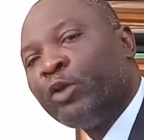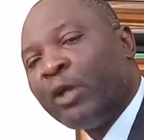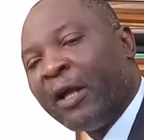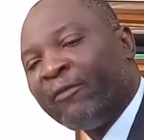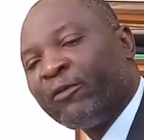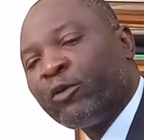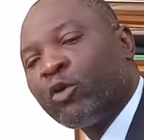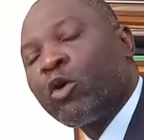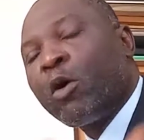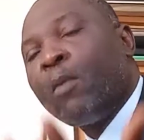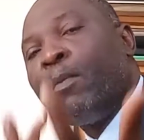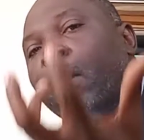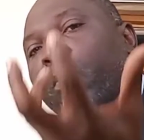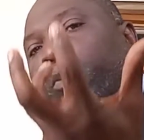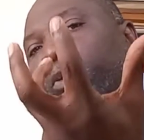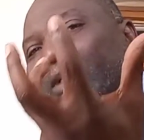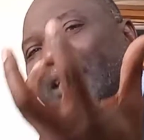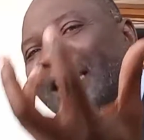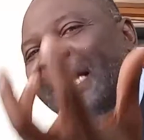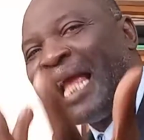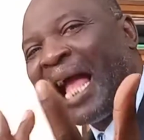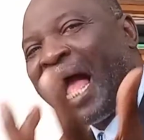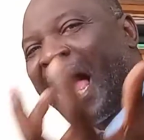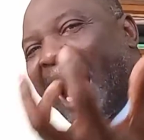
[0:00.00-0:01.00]
you have to come up
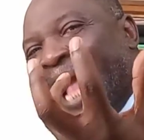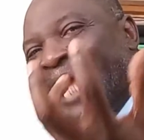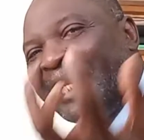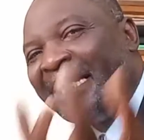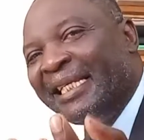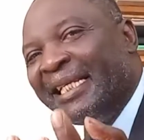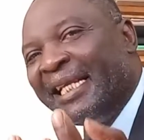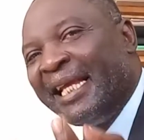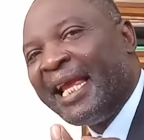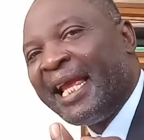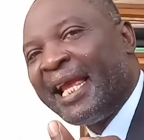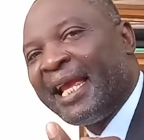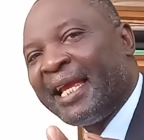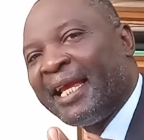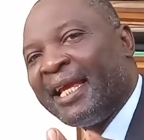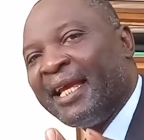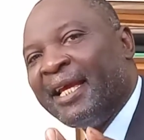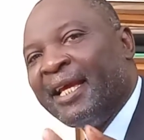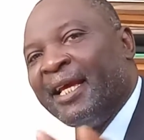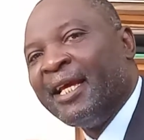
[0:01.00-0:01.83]
with the idea.